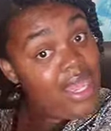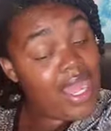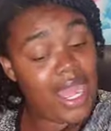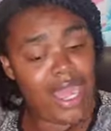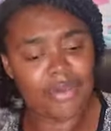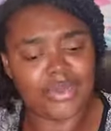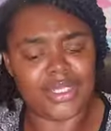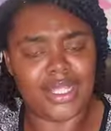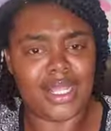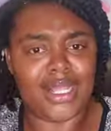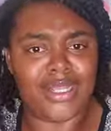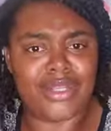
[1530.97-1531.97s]
I was
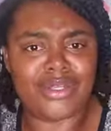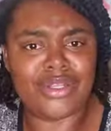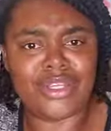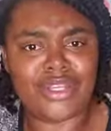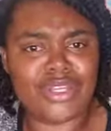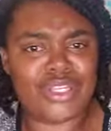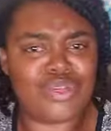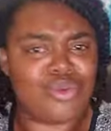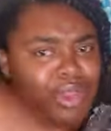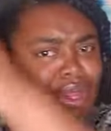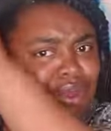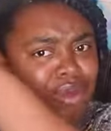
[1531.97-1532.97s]
like
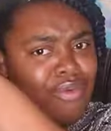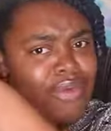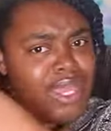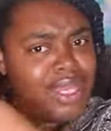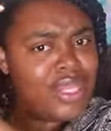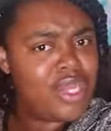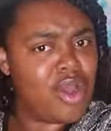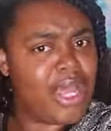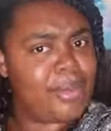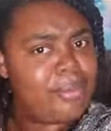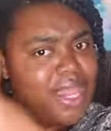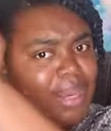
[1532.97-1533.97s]
12, and you know,
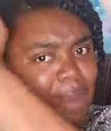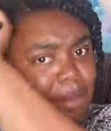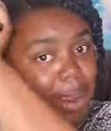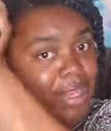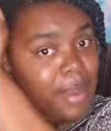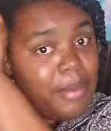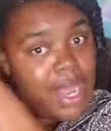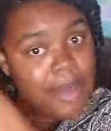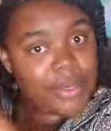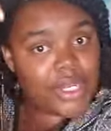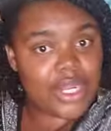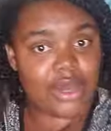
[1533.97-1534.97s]
like begged my mom, because my
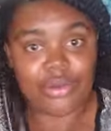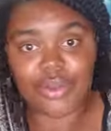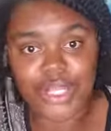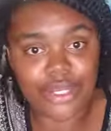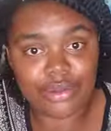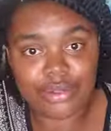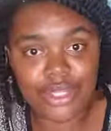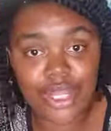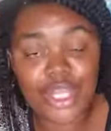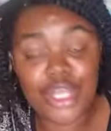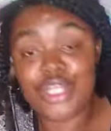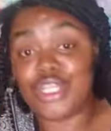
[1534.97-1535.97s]
mama did her own nails.
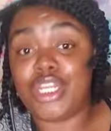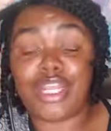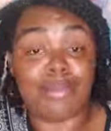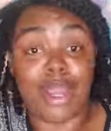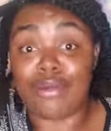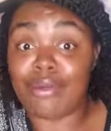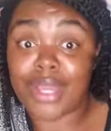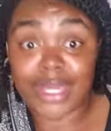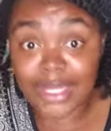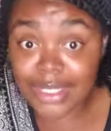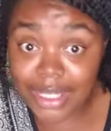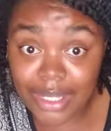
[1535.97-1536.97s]
She did my
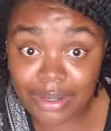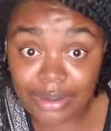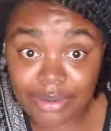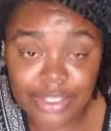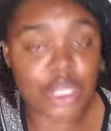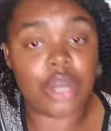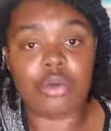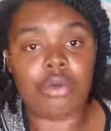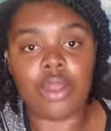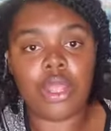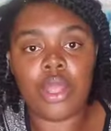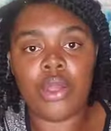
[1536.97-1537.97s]
granny's nails. So
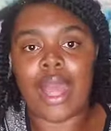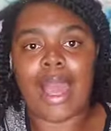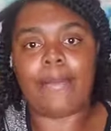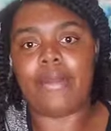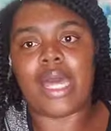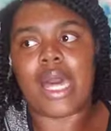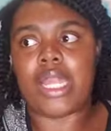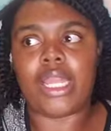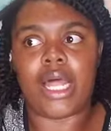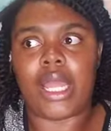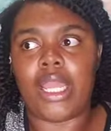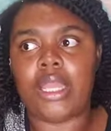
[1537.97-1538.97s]
I'm not
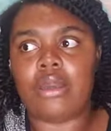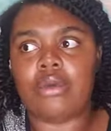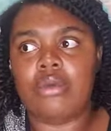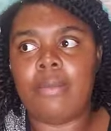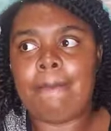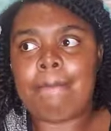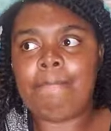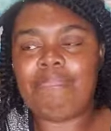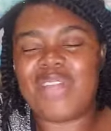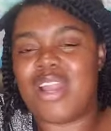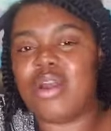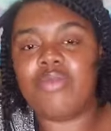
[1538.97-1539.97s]
like,
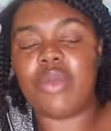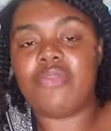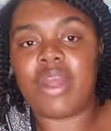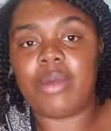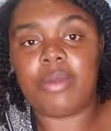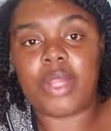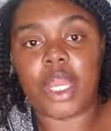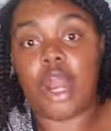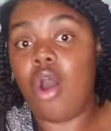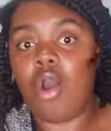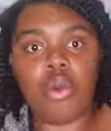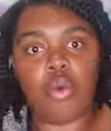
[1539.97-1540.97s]
I don't come to that family and be like,
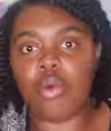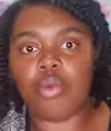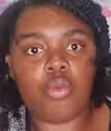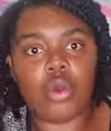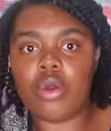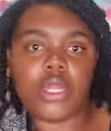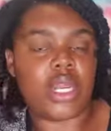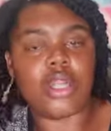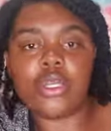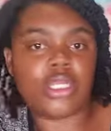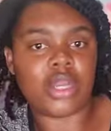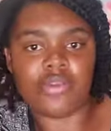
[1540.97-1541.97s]
oh, well, we're going to get our
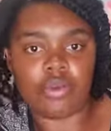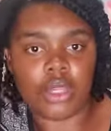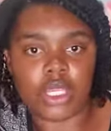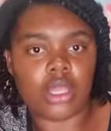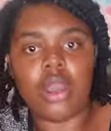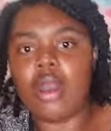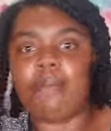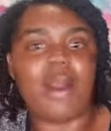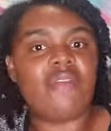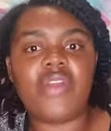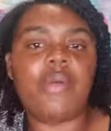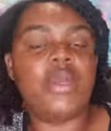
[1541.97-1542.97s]
nails done every week. My
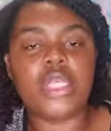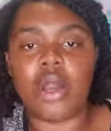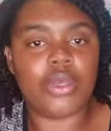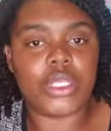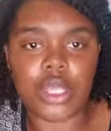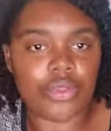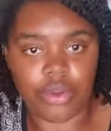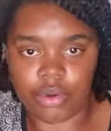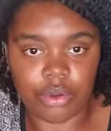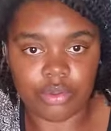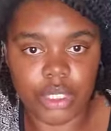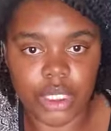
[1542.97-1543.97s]
family has always done their
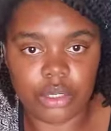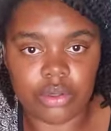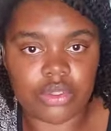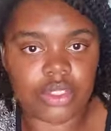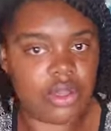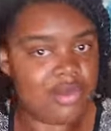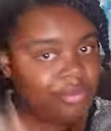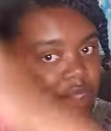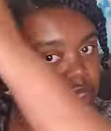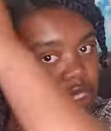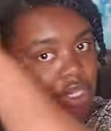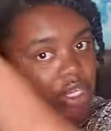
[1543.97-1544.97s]
own nails.
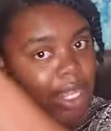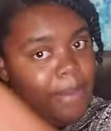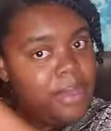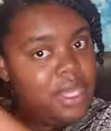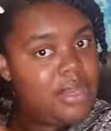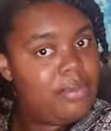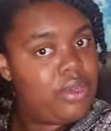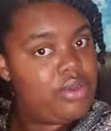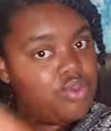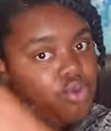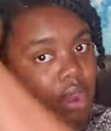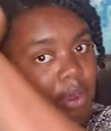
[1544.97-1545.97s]
So, you know, like being in middle
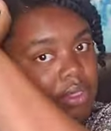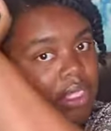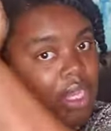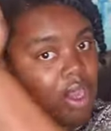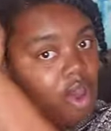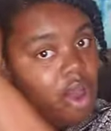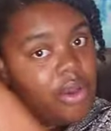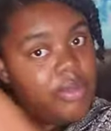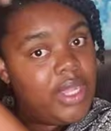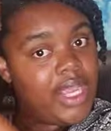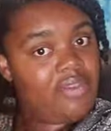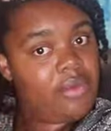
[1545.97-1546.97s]
school, I was like, oh, I want to be
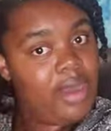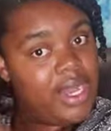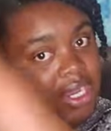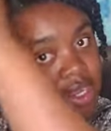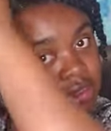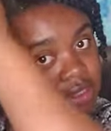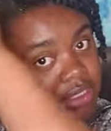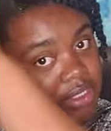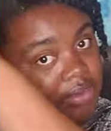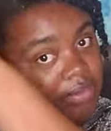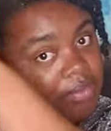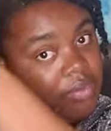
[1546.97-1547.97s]
like everybody else,
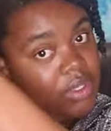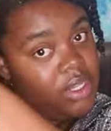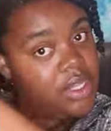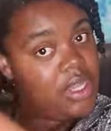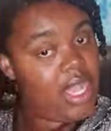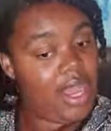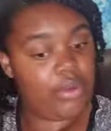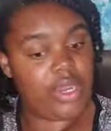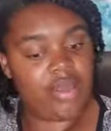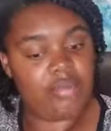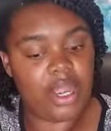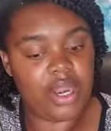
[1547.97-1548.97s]
and I want to
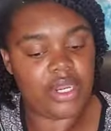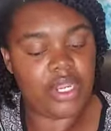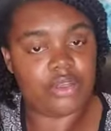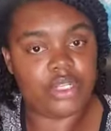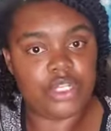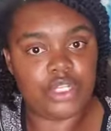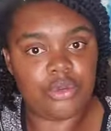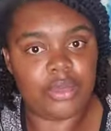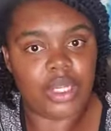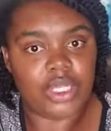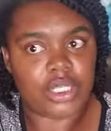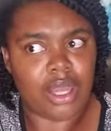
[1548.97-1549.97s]
have my hair nails done too,
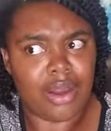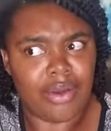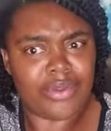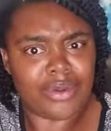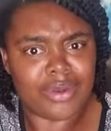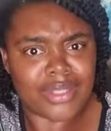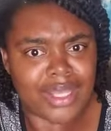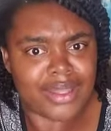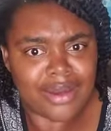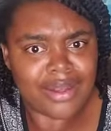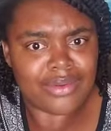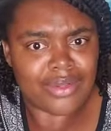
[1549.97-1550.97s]
because all the girls had their
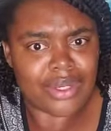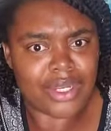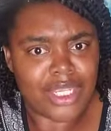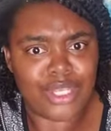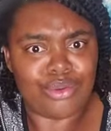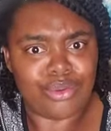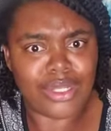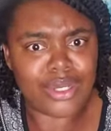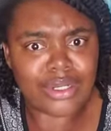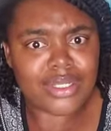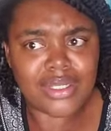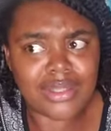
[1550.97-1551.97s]
nails done, and you
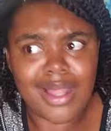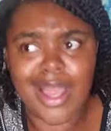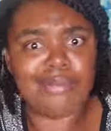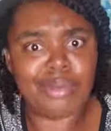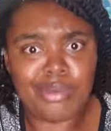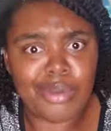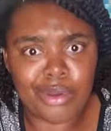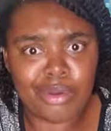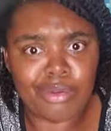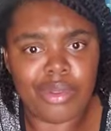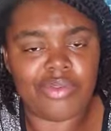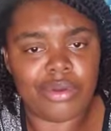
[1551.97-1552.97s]
looked like Boo
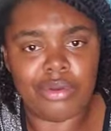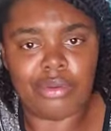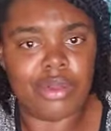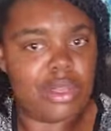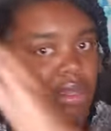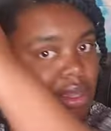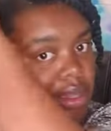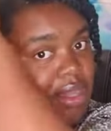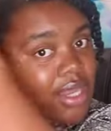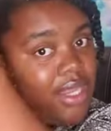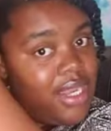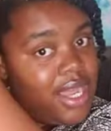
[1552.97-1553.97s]
Boo the food
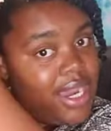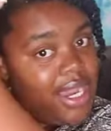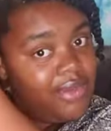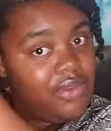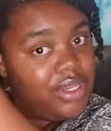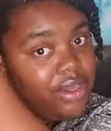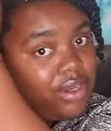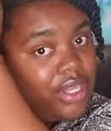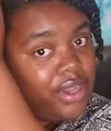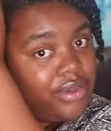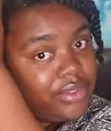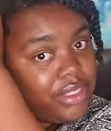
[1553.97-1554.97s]
not having your
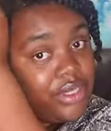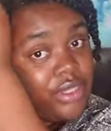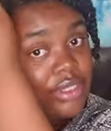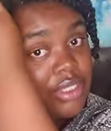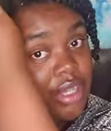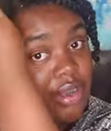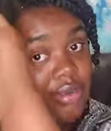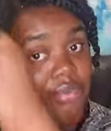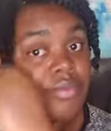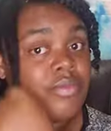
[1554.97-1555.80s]
nails done. So